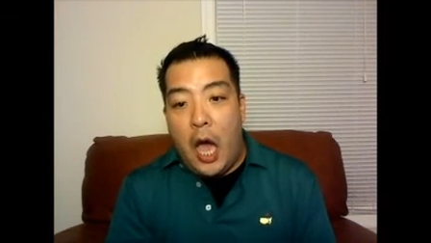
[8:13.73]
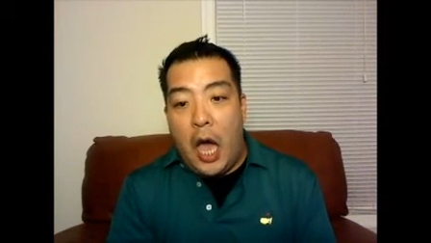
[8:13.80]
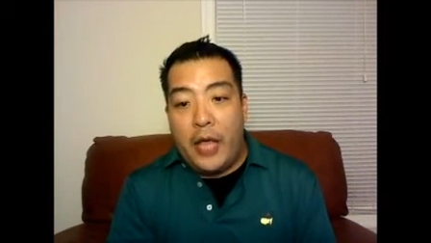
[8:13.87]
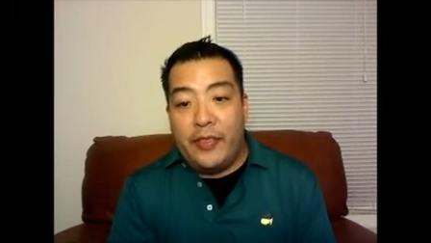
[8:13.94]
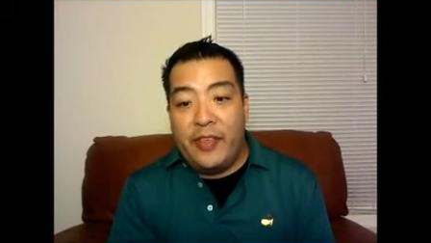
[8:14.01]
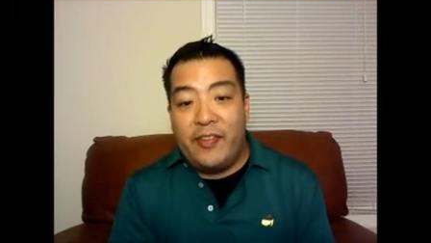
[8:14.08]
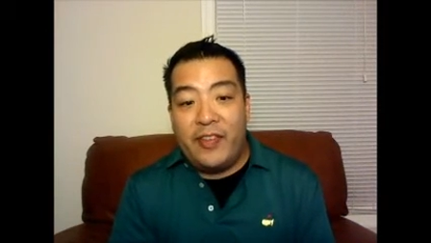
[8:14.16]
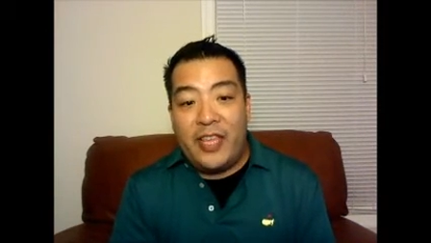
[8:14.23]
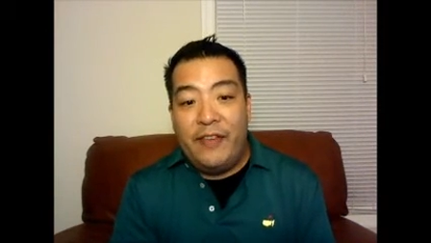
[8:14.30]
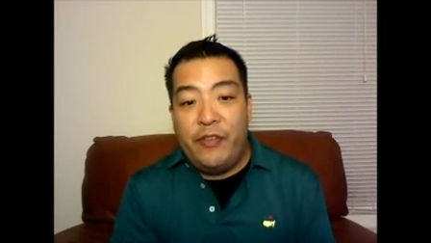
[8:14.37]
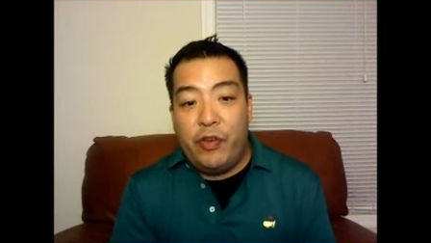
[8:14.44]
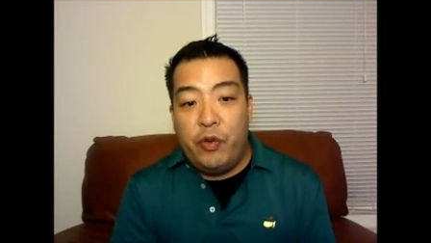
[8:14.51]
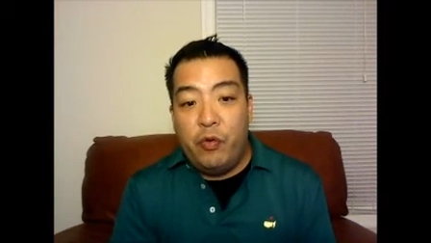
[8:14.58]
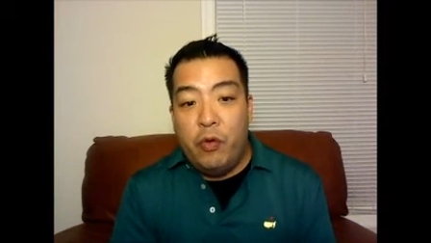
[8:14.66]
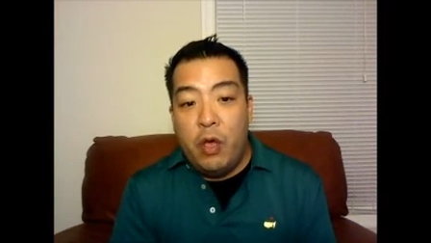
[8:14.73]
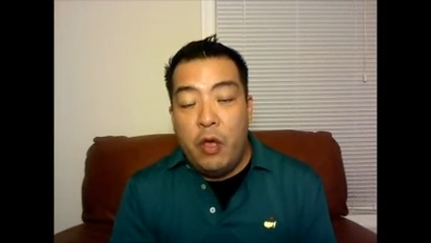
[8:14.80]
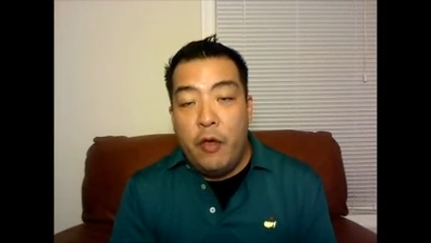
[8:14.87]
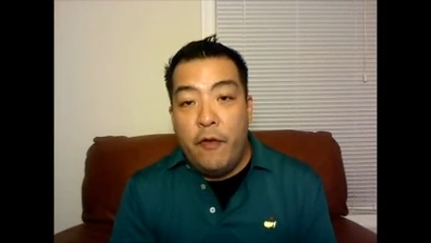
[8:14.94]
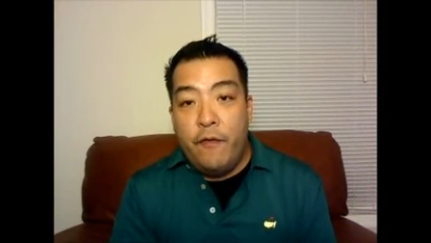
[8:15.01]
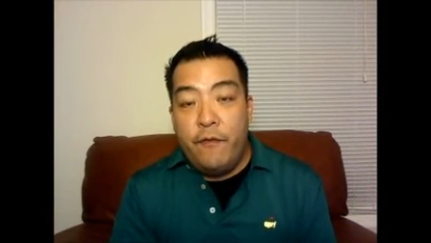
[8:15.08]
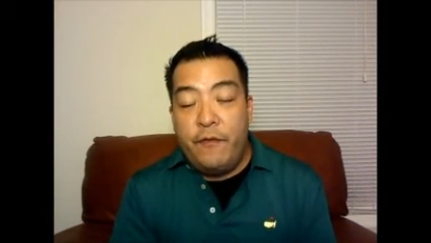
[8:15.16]
Uh, this leaves you
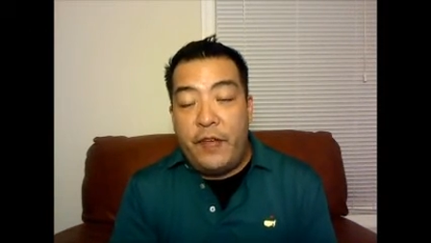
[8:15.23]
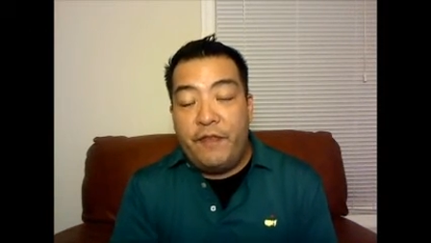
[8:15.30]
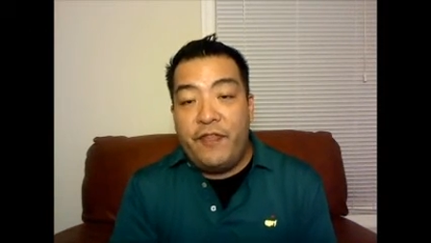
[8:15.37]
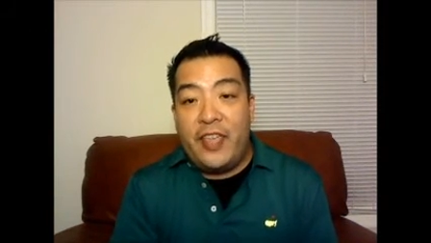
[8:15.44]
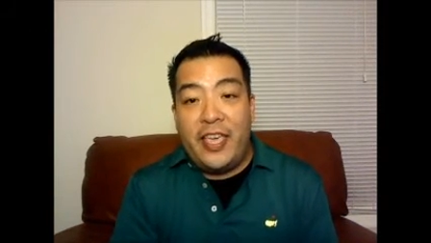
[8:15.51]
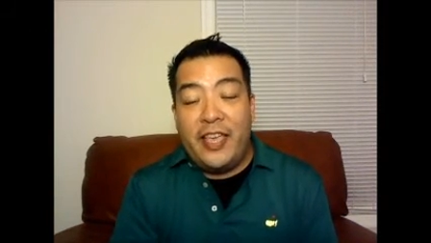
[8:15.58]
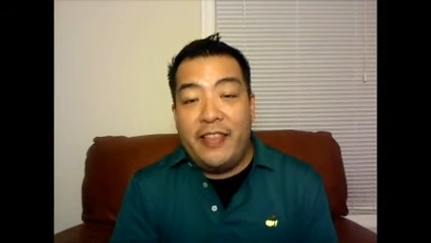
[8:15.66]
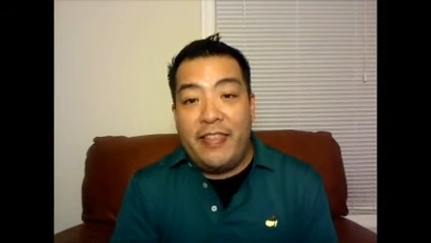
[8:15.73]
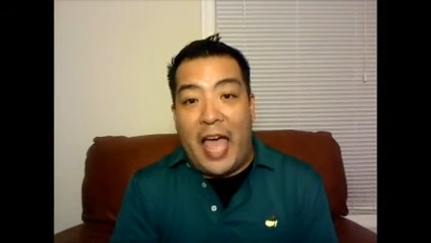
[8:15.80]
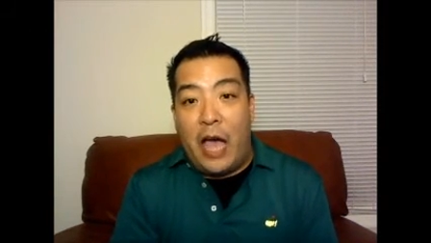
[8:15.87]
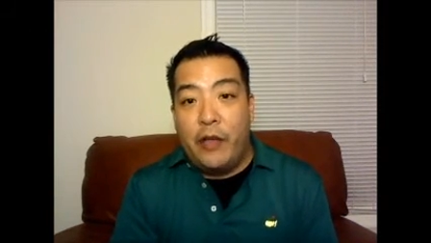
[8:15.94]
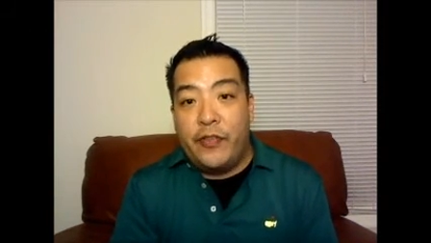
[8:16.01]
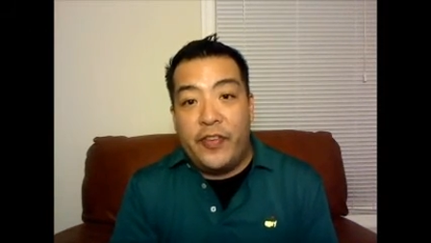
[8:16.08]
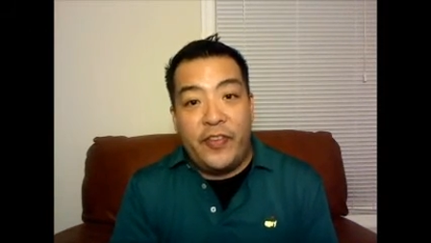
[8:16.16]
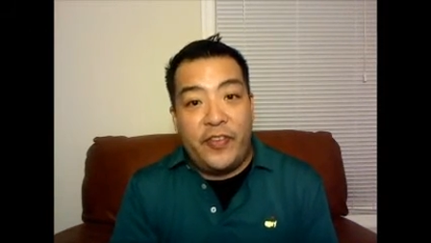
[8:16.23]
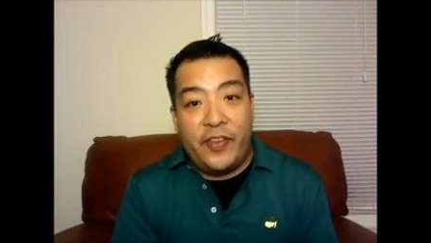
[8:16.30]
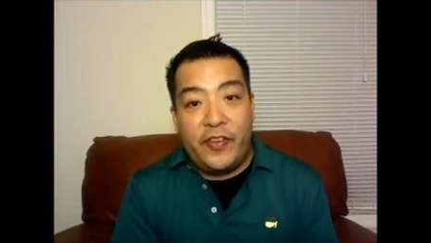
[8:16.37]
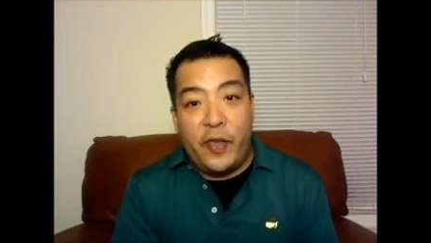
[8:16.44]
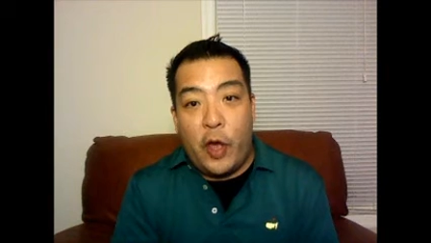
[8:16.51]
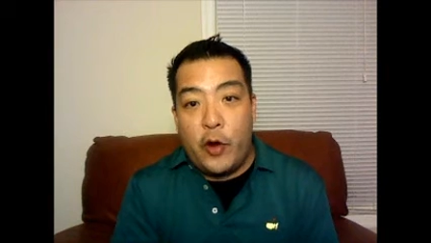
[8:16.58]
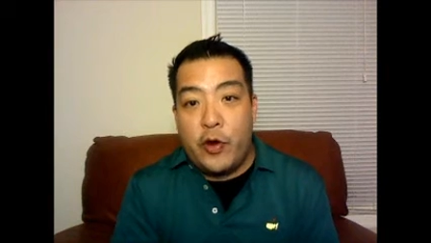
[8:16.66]

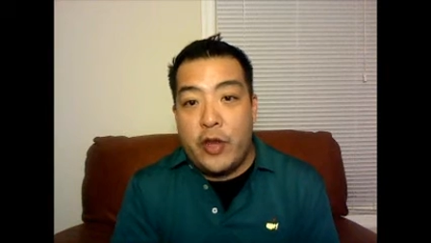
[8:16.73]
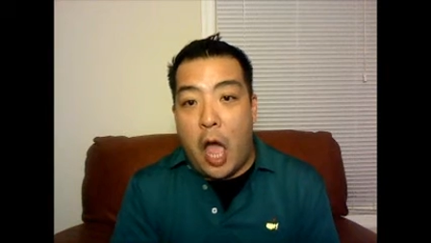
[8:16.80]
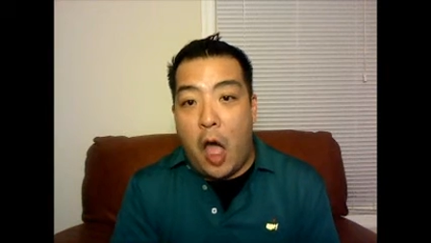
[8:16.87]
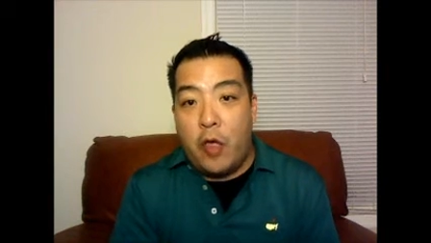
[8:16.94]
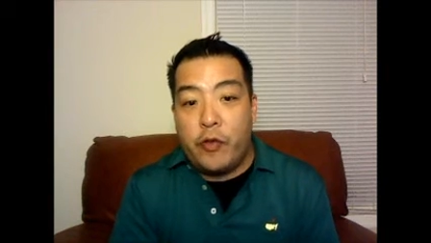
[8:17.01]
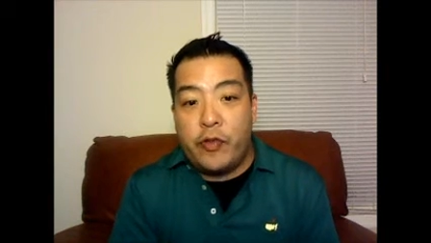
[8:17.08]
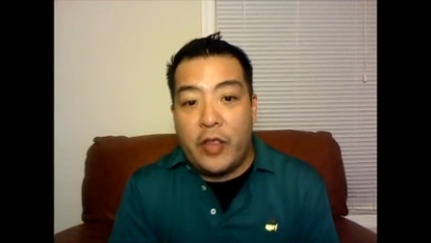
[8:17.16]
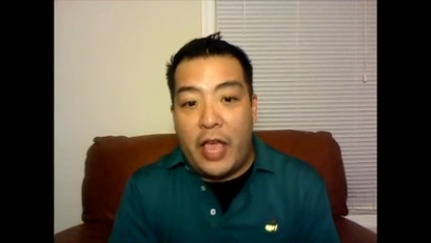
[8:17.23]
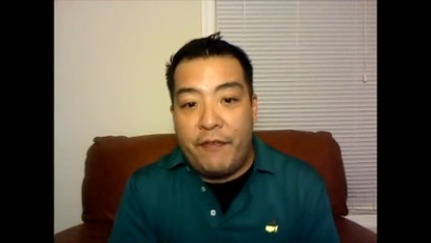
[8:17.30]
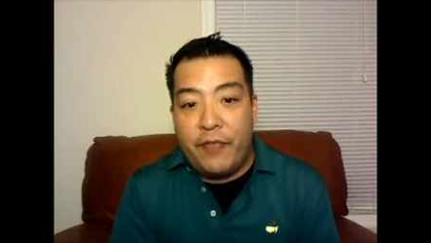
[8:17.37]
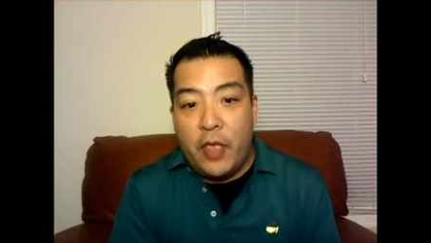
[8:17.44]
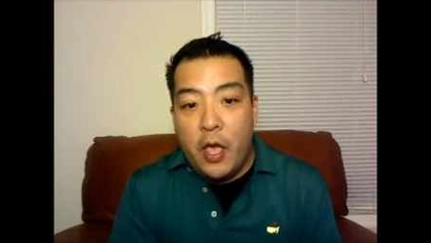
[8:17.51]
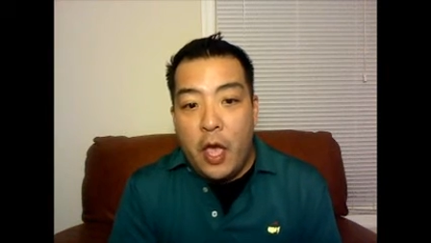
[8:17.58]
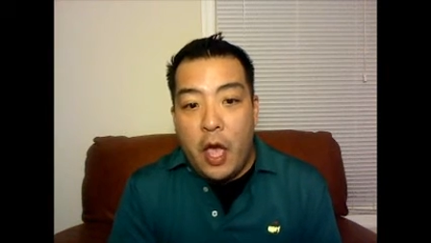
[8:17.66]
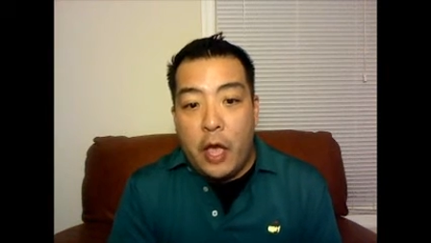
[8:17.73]
$15,600 left,